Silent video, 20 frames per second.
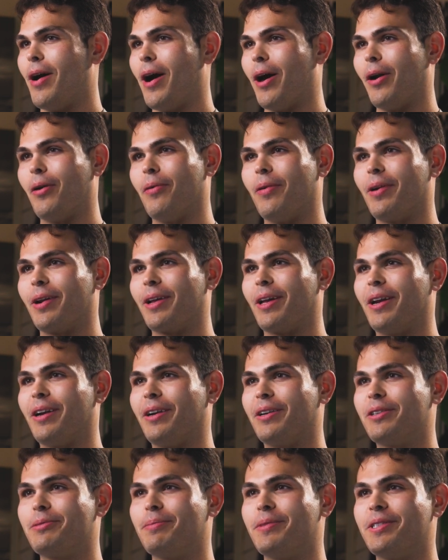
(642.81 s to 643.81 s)
I don't want to get
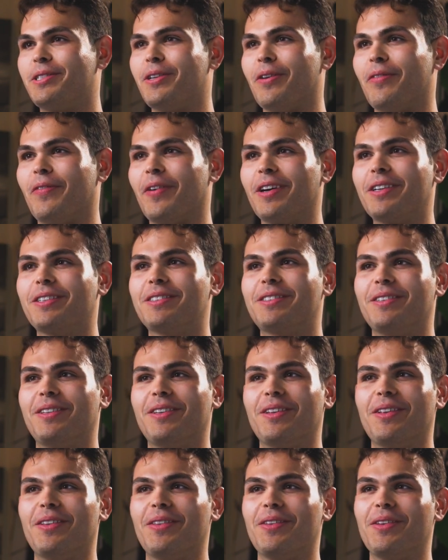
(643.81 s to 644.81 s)
into specifics.
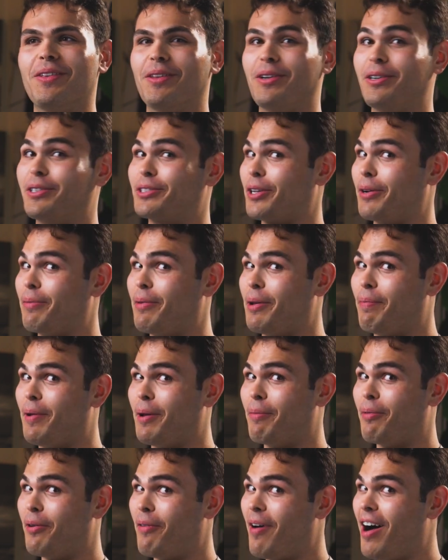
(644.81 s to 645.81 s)
But there's going to be
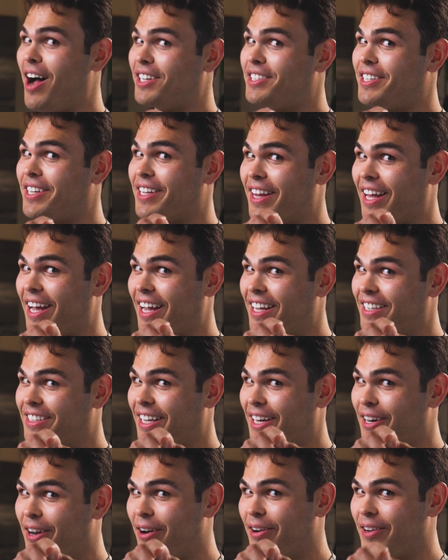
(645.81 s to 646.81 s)
people watching this.
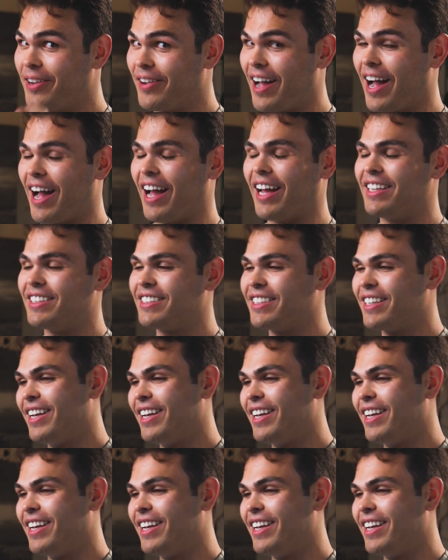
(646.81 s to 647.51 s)
I know you guys.